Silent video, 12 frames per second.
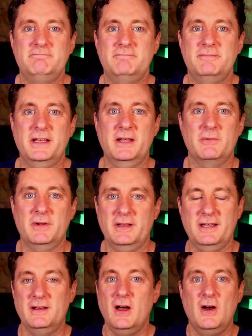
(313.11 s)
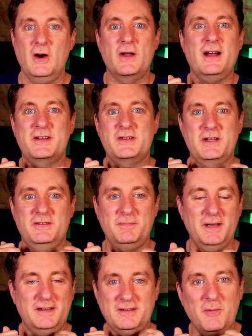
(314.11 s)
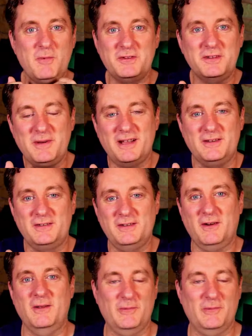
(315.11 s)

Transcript: They get really, oh gosh, it's almost about to start.